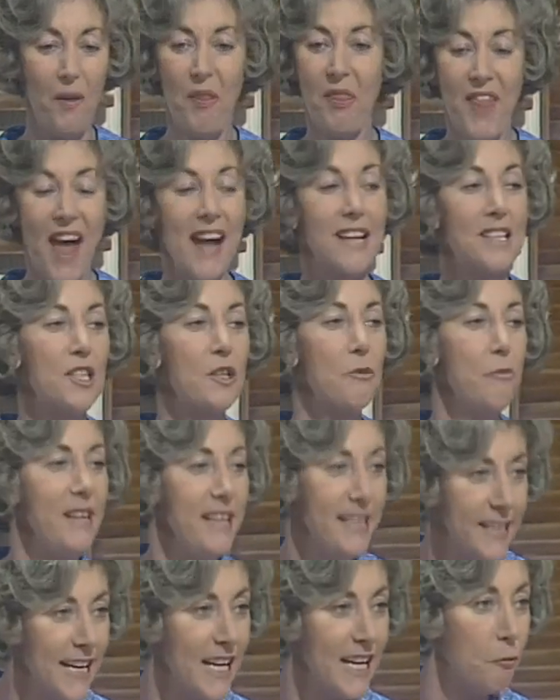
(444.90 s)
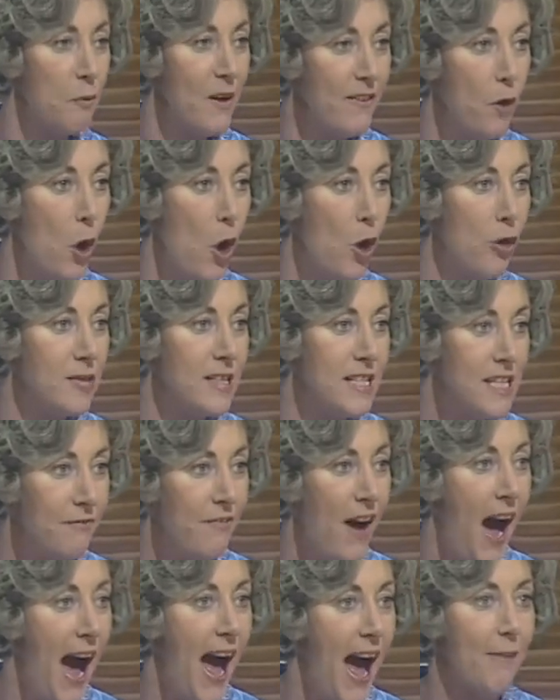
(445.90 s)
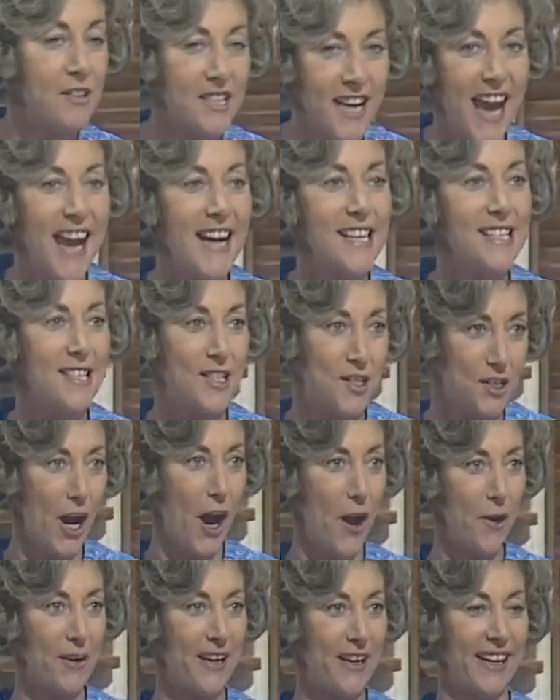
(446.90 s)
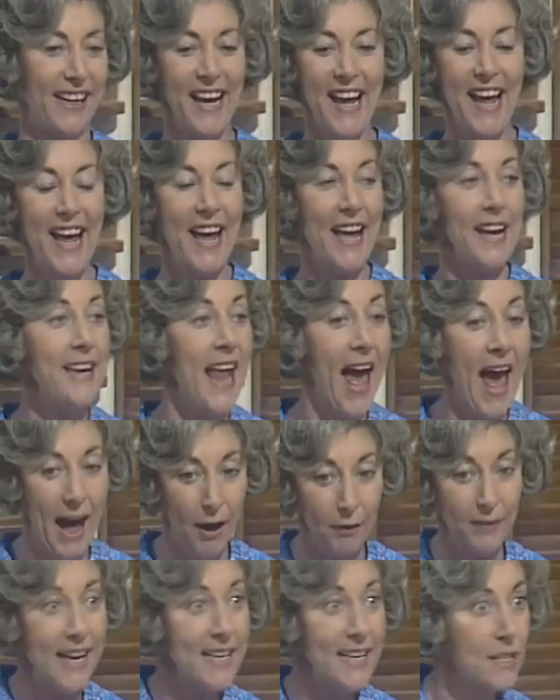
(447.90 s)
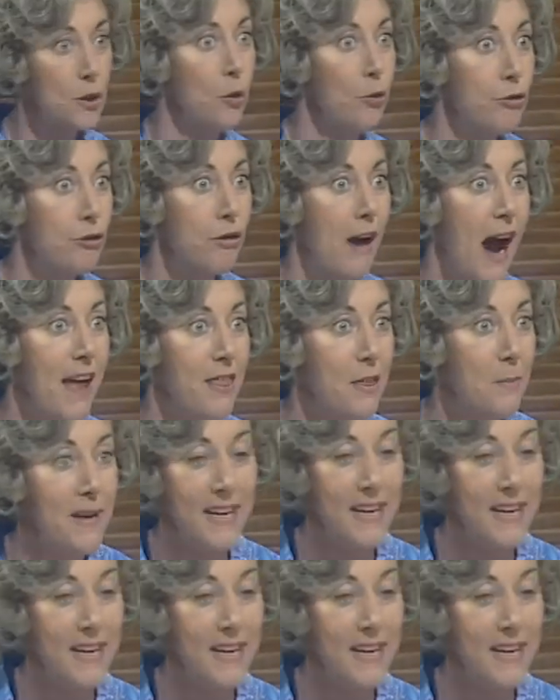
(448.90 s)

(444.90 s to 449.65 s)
well, that's a relief. We've all survived Ted's joke. Now, let's all try the